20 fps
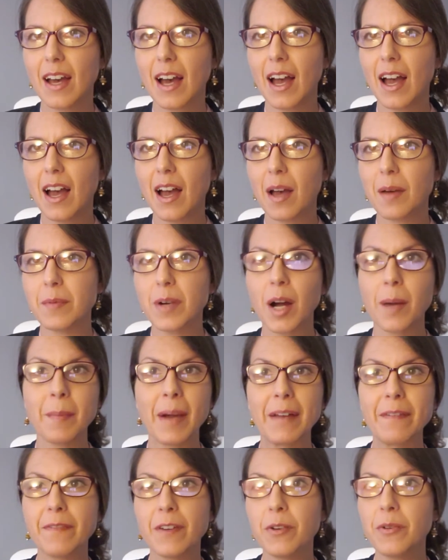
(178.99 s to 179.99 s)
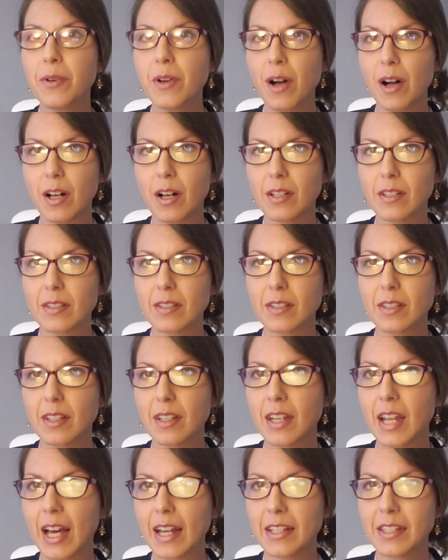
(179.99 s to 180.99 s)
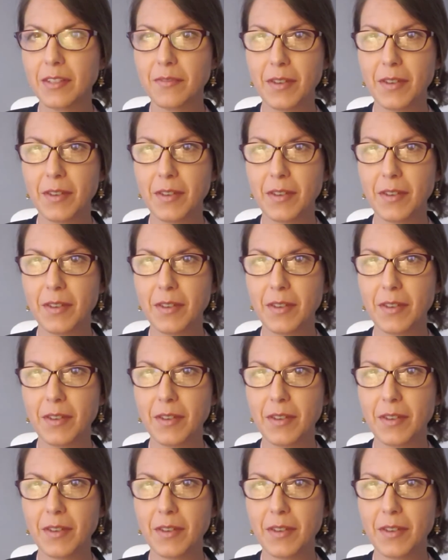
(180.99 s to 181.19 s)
Are my phone calls not as